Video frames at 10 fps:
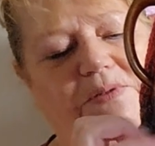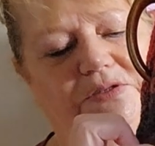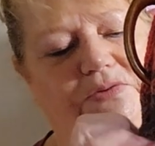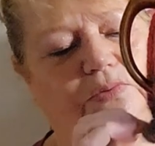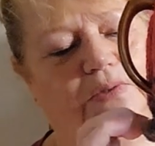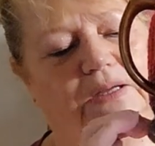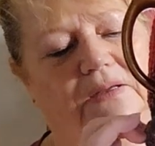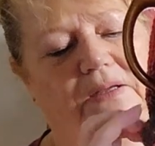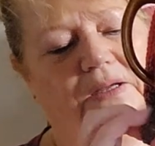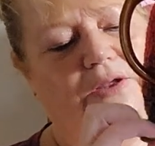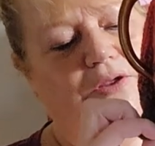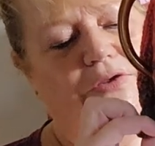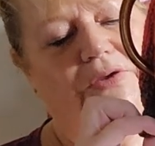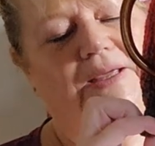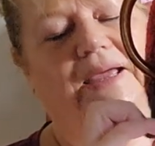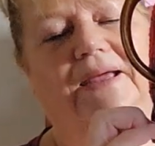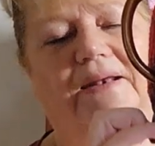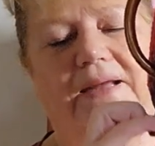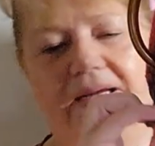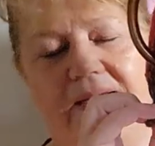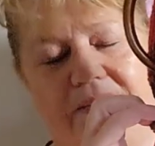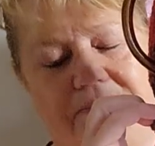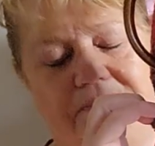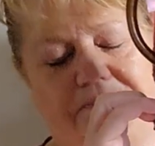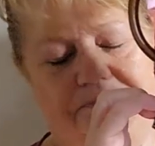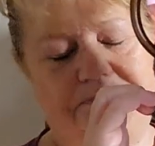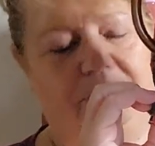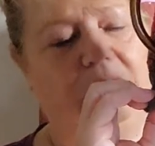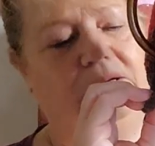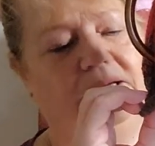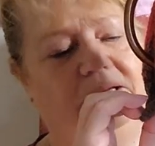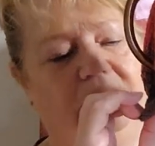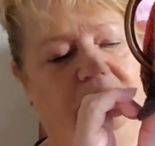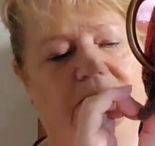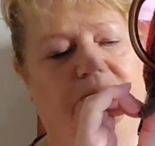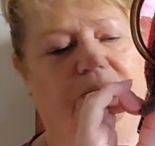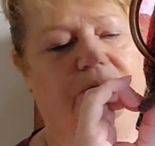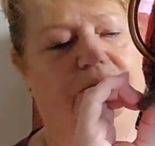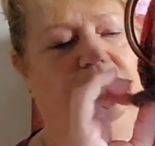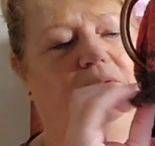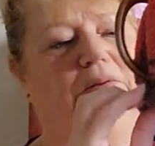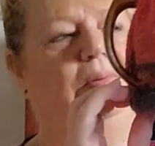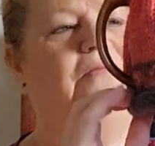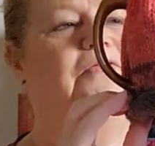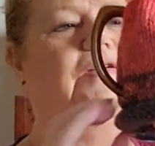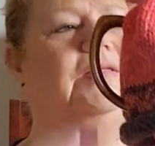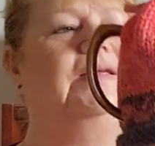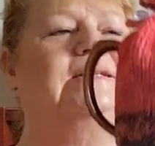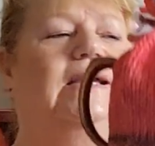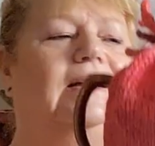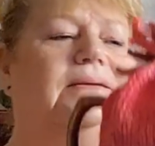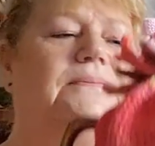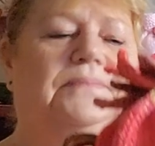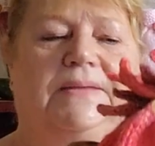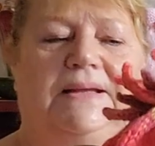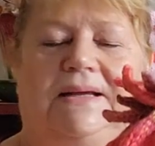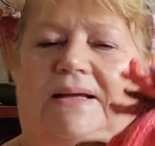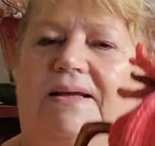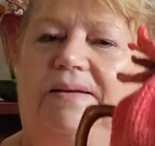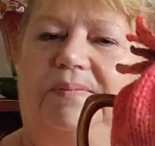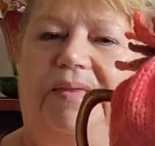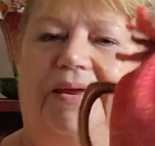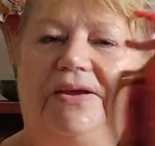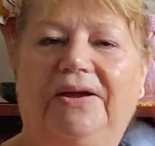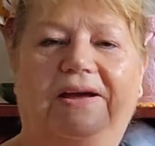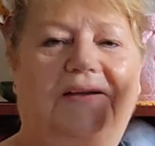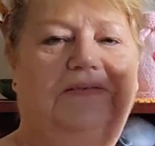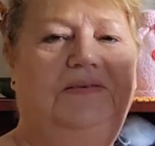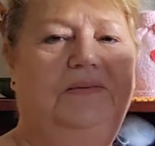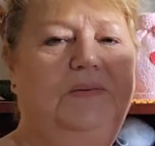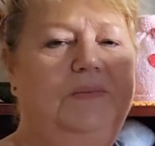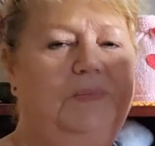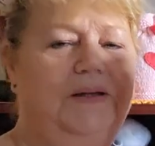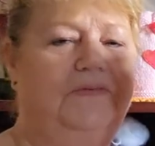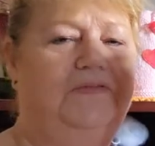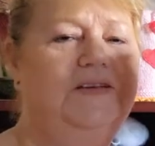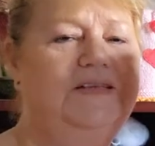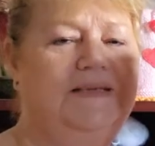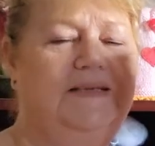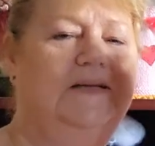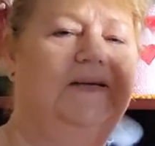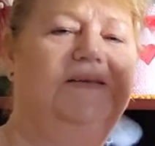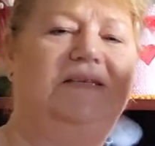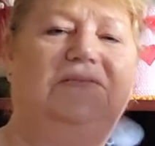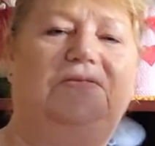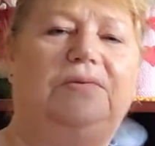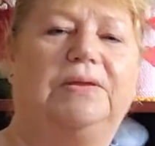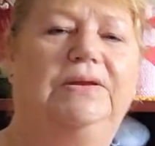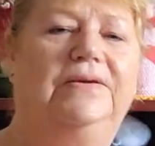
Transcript: a bit taller, you can block it and put the roll a bit further down. But there you have my first tea cozy for the